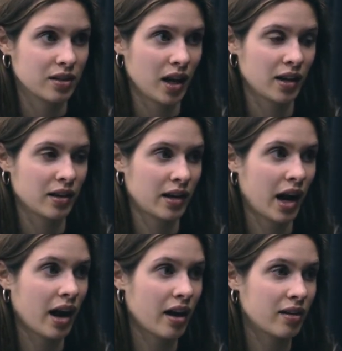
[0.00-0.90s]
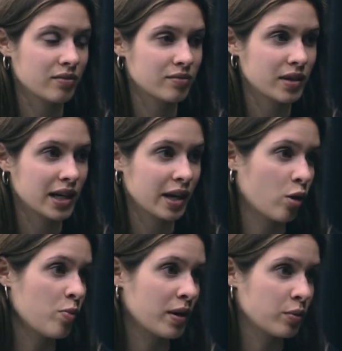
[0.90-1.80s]
and I
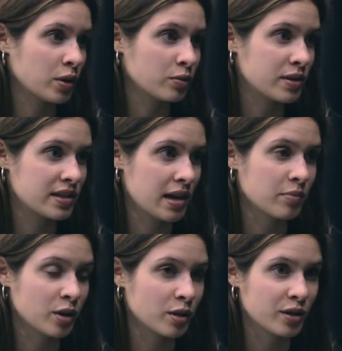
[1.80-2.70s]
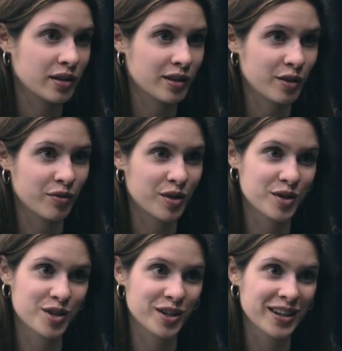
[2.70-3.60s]
hope I will resemble her in the
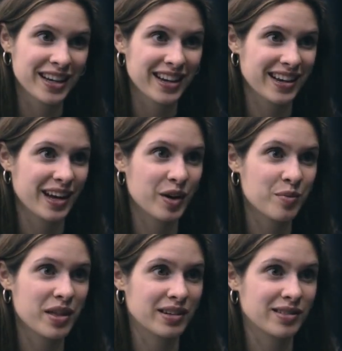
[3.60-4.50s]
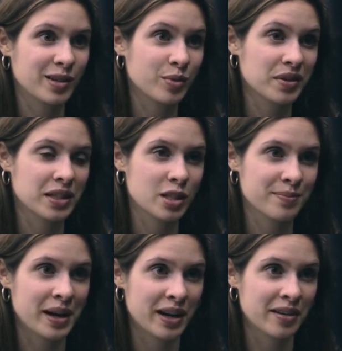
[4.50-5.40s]
future, and I hope that it will
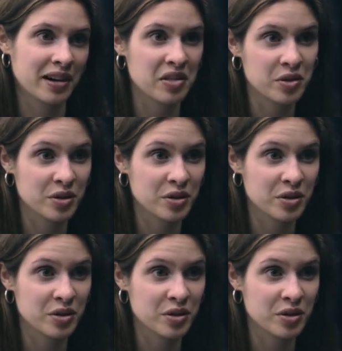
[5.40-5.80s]
inspire other